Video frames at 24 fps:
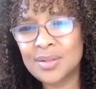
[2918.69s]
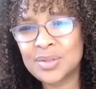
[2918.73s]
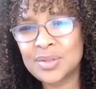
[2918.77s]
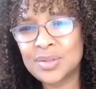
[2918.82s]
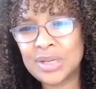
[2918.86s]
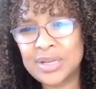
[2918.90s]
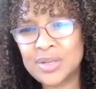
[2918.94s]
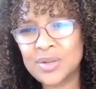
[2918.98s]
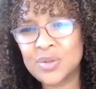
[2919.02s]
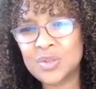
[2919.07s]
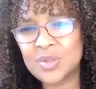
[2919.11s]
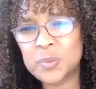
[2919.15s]

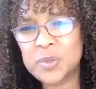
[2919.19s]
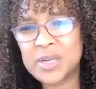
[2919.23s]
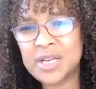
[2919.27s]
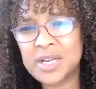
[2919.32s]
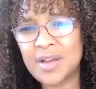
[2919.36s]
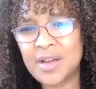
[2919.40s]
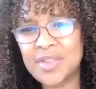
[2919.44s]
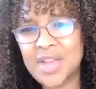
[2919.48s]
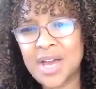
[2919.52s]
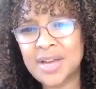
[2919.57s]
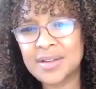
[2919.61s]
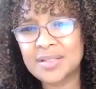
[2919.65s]
Can you speak
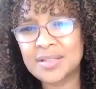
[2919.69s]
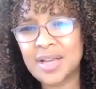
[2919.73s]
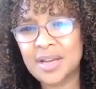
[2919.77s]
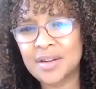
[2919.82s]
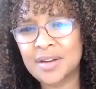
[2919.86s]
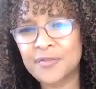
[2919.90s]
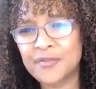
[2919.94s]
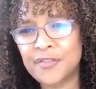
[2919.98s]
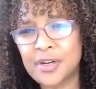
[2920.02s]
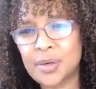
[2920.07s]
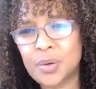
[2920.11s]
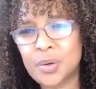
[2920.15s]
on that? Is that a
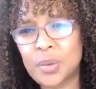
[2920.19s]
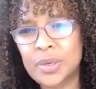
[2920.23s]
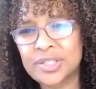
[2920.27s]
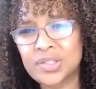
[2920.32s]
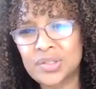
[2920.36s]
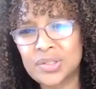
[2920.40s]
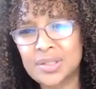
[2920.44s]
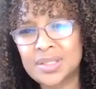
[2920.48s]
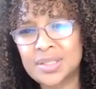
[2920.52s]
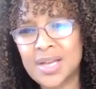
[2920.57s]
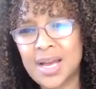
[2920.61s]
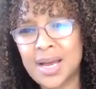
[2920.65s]
fair
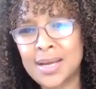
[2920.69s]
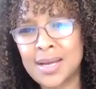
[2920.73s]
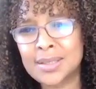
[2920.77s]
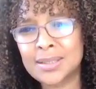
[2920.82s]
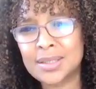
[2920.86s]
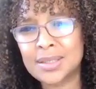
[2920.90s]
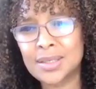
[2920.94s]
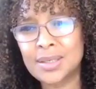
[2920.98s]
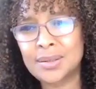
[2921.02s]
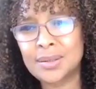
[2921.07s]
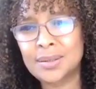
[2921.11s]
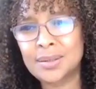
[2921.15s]
question to ask
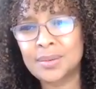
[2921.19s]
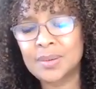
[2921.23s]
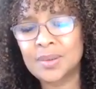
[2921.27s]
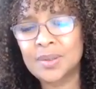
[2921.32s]
you?